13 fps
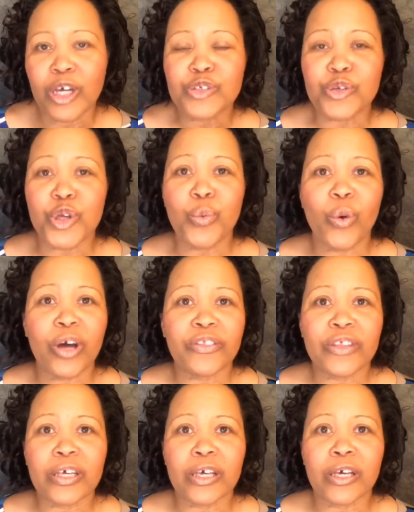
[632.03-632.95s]
Do you
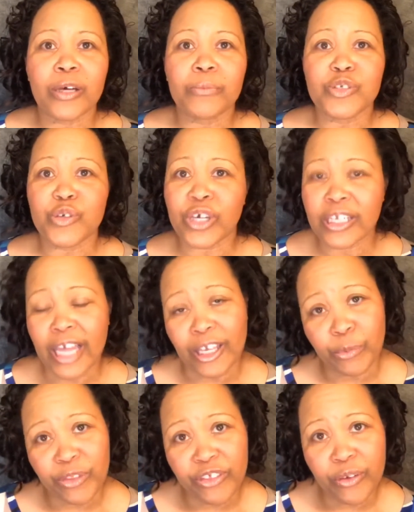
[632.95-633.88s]
want them to
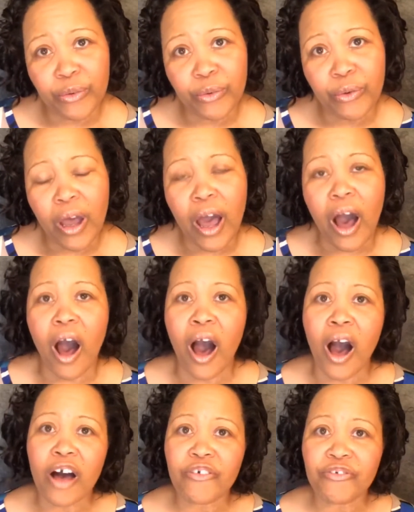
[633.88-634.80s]
connect with you
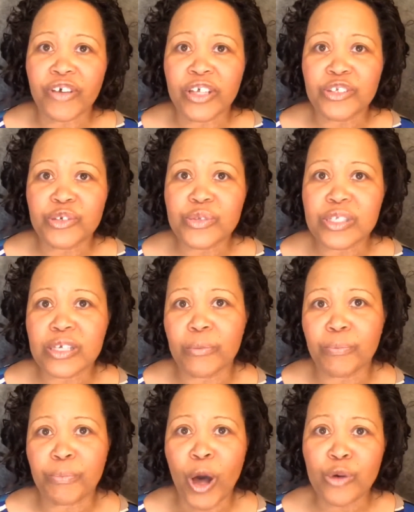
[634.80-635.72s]
off and do
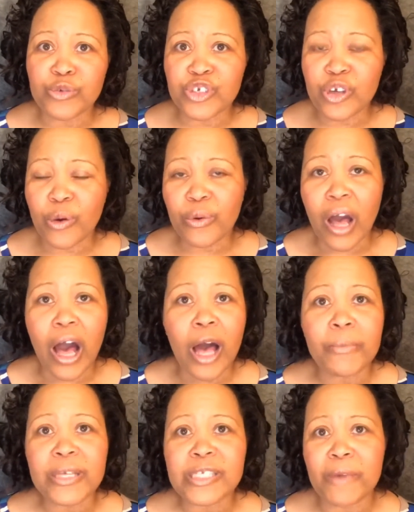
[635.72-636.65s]
some post show
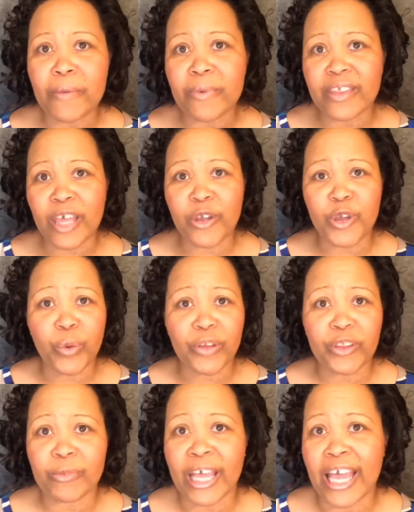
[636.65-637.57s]
comments? Maybe they, you
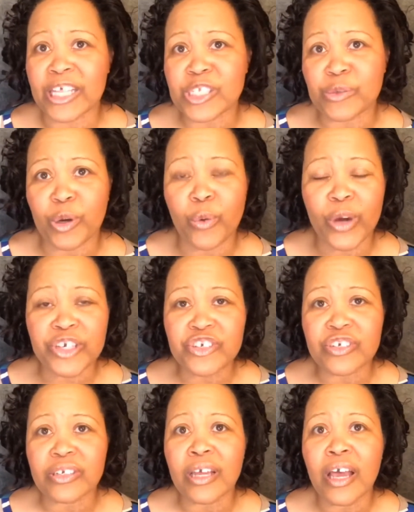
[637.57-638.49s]
want them to answer a
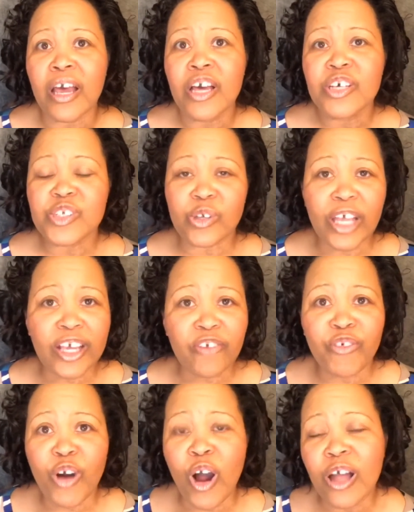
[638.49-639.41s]
question. So, like
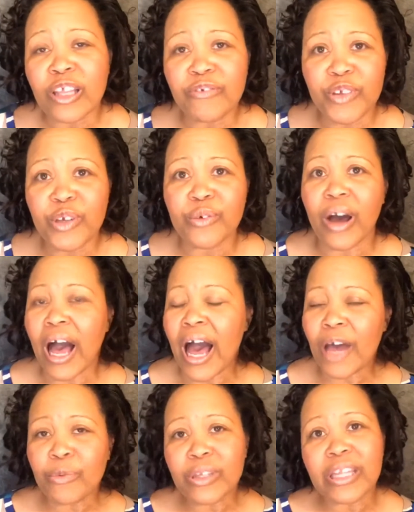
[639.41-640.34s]
for all of you,
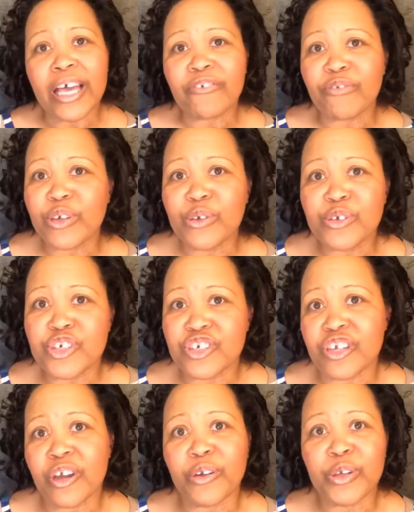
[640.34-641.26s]
I would like for you to
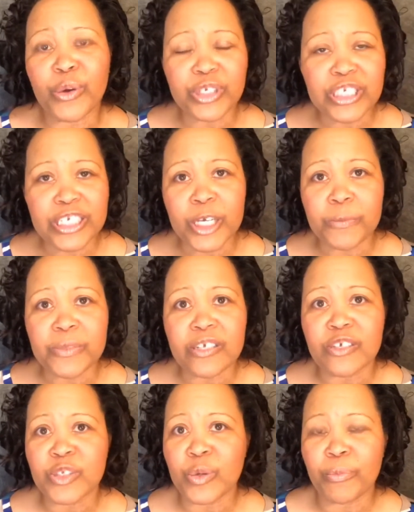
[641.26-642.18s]
share your
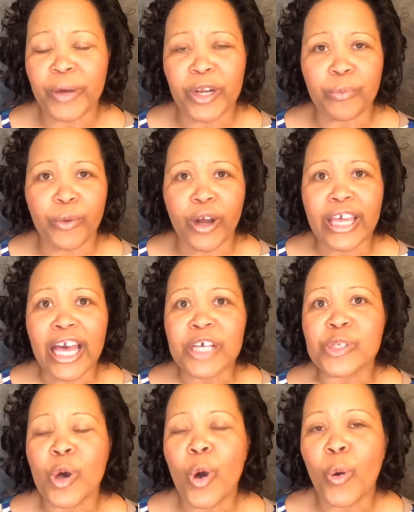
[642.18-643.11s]
tips to a better
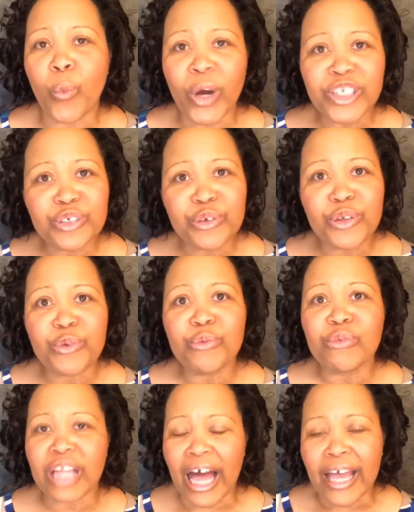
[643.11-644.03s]
broadcast. What do
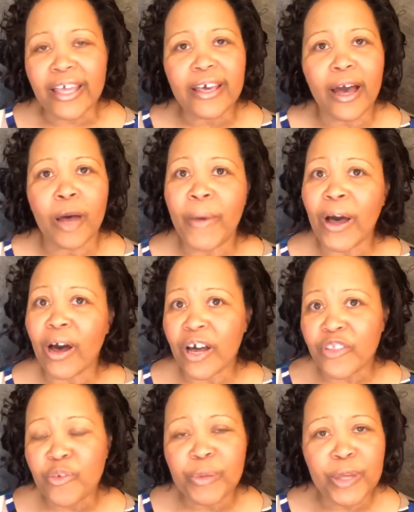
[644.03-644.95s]
you like about
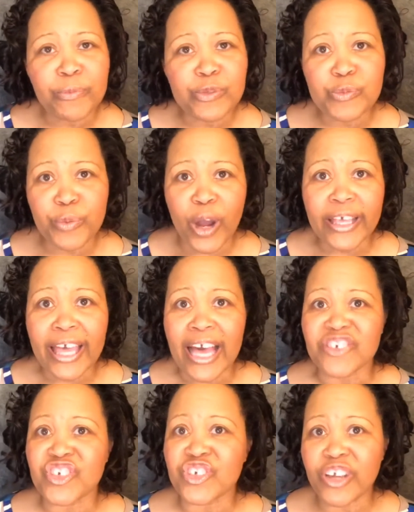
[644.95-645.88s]
other people's
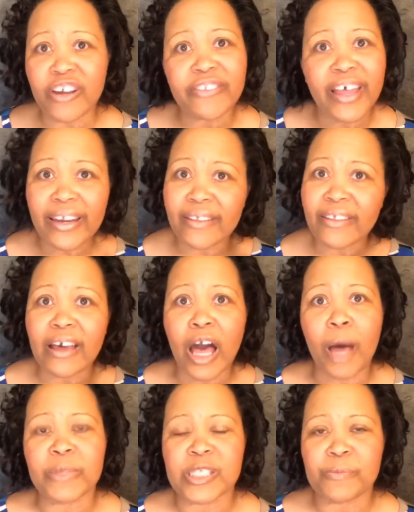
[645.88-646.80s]
broadcasts? Share that in the
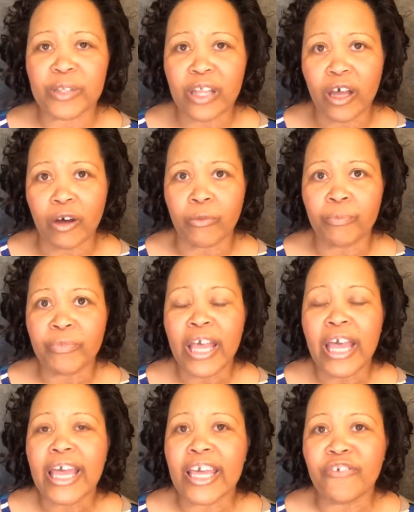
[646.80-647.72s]
comments below.
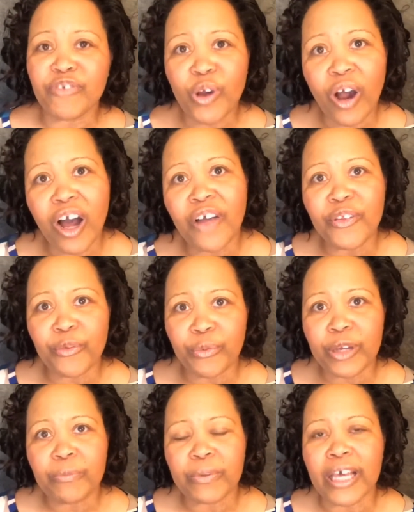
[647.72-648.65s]
If you're on the
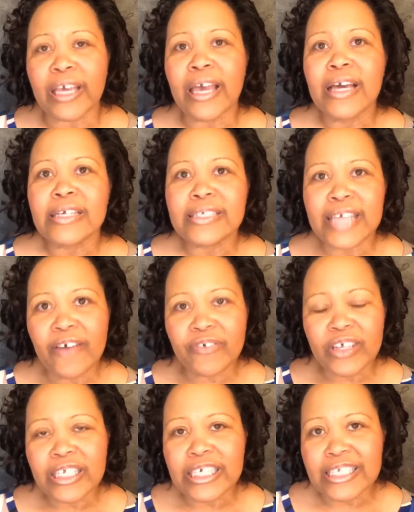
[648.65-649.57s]
replay,
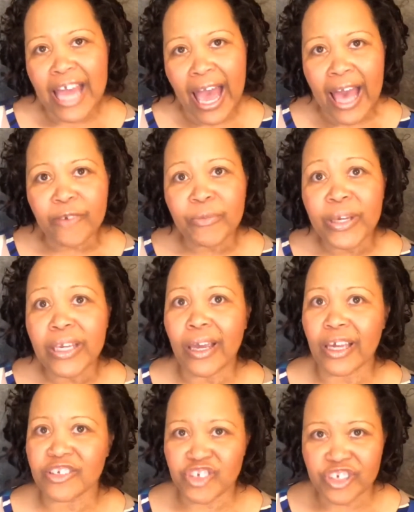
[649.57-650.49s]
definitely tag
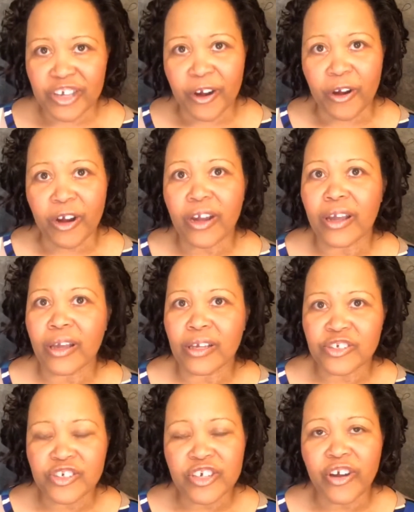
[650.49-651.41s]
me and share
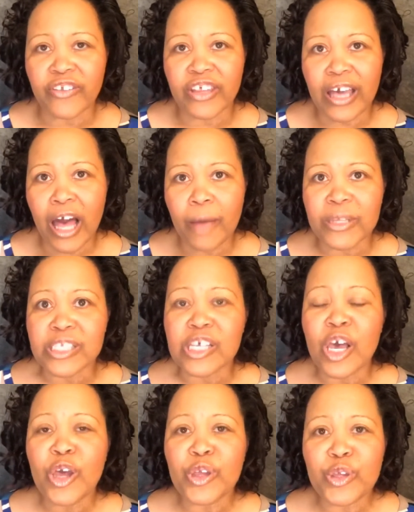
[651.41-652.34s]
and share in the comments.
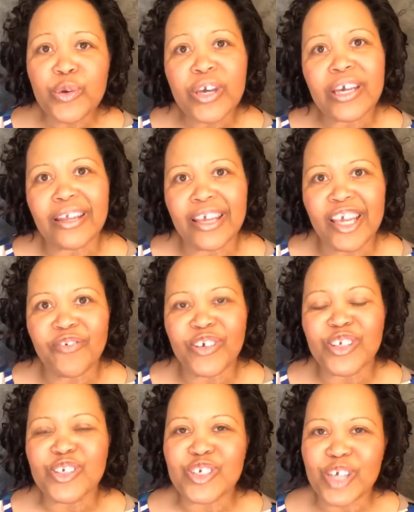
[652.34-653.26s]
You can
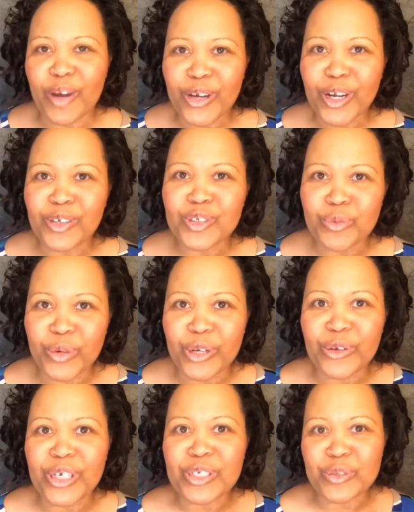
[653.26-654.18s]
even share it on
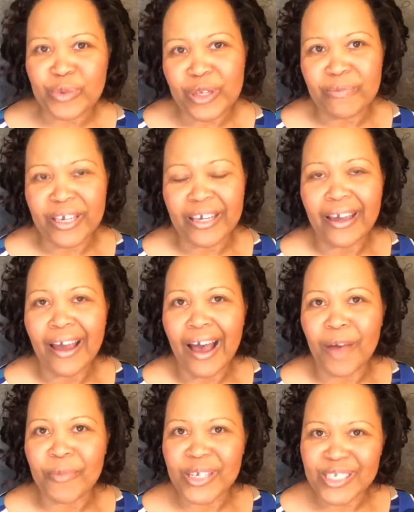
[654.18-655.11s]
Twitter and tweet me.
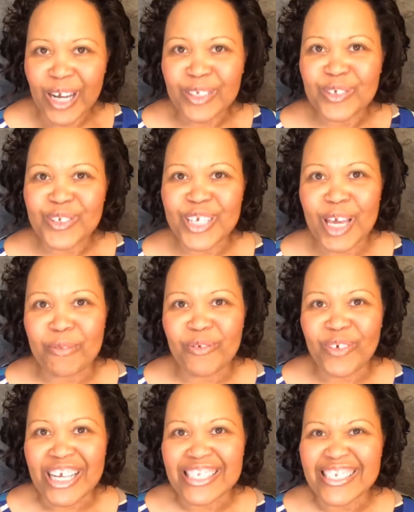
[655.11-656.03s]
I'm at Dr. Tammy
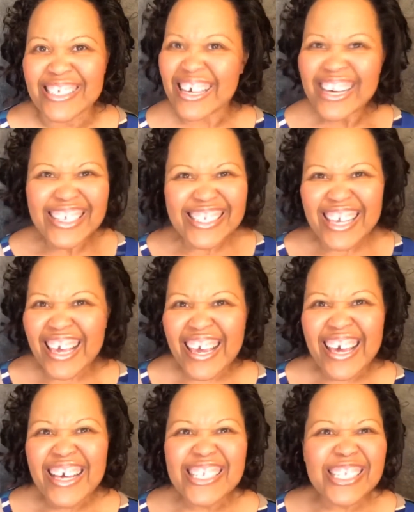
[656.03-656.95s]
Francis.
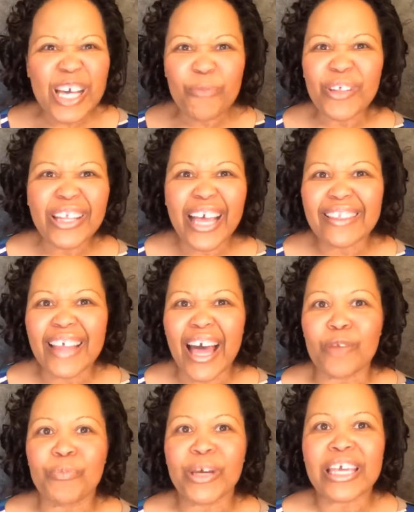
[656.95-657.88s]
See, something like
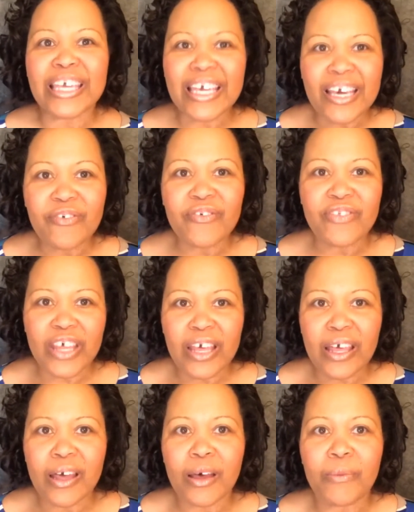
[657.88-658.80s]
that, but give
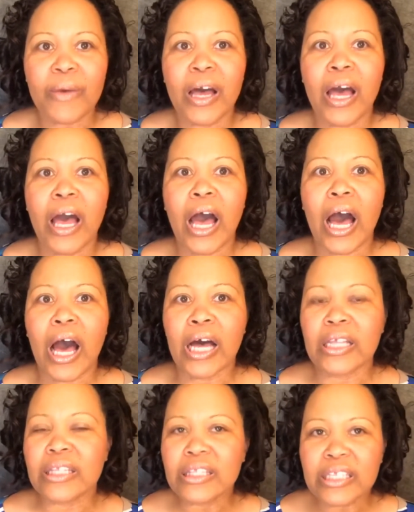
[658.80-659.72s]
them
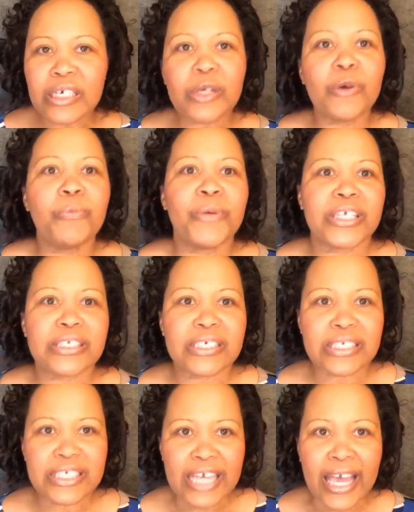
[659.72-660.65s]
a little bit
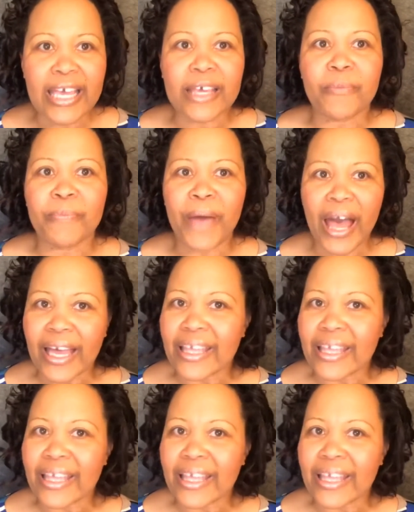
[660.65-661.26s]
to take back.